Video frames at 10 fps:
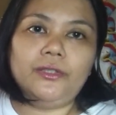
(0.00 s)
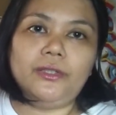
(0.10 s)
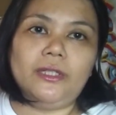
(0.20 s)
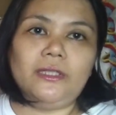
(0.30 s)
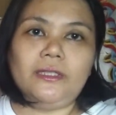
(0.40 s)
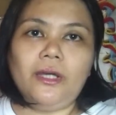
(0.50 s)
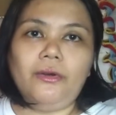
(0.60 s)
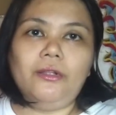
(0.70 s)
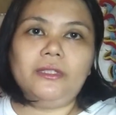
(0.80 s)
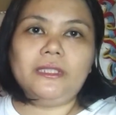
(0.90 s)
So that is how
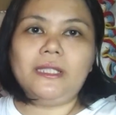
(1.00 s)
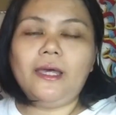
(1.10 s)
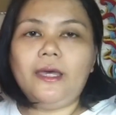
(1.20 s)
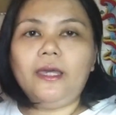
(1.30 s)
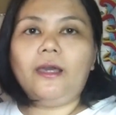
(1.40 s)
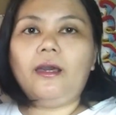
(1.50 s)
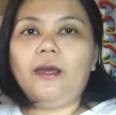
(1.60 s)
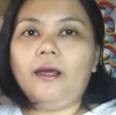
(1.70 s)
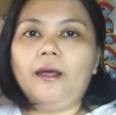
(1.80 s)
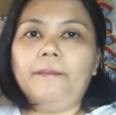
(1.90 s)
it looks like.
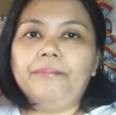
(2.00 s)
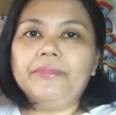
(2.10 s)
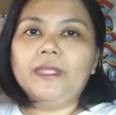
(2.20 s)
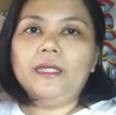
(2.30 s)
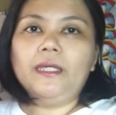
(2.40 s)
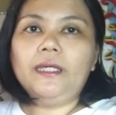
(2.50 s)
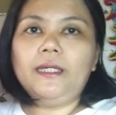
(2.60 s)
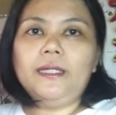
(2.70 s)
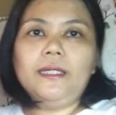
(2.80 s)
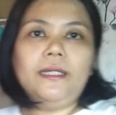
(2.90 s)
He
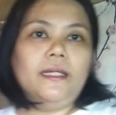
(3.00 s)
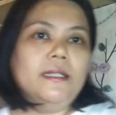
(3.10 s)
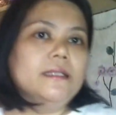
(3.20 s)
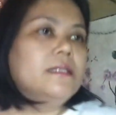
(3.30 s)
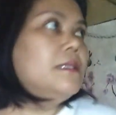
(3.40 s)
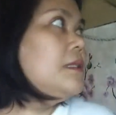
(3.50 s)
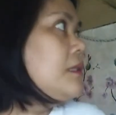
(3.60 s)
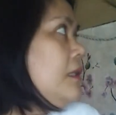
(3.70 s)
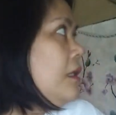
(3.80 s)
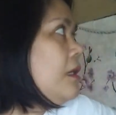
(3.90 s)
is
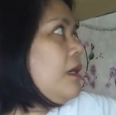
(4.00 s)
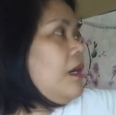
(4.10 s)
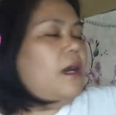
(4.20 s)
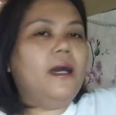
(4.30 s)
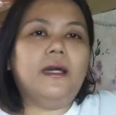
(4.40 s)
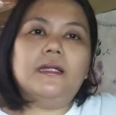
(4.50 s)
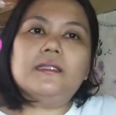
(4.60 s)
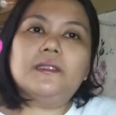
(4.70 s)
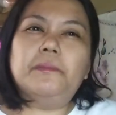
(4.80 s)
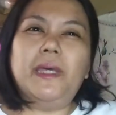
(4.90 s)

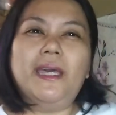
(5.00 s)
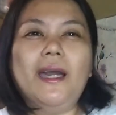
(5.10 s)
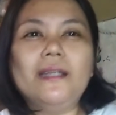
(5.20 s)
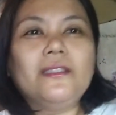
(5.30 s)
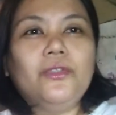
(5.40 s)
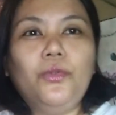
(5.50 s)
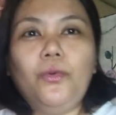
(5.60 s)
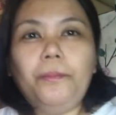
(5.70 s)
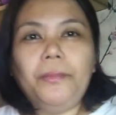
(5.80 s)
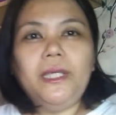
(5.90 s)
as big as
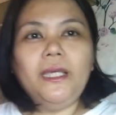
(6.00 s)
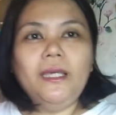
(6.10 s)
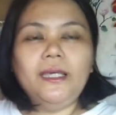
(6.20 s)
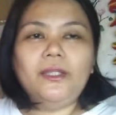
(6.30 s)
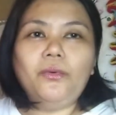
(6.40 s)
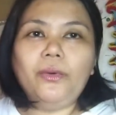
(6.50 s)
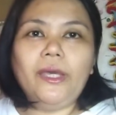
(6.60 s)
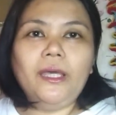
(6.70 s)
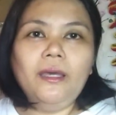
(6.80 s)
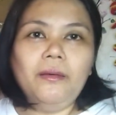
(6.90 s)
Doopy in a
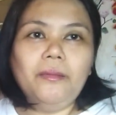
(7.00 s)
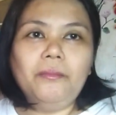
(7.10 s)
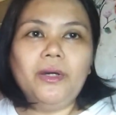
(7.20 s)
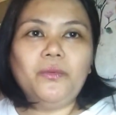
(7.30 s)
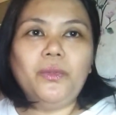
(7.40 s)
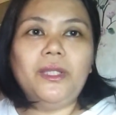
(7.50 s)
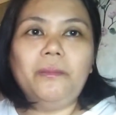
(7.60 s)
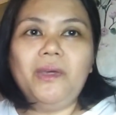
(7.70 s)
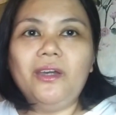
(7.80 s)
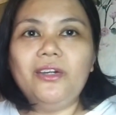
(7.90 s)
way, but with a
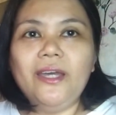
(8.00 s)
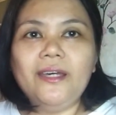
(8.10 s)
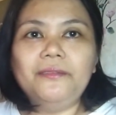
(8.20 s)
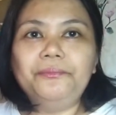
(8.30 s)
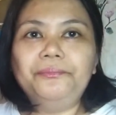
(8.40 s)
bigger head.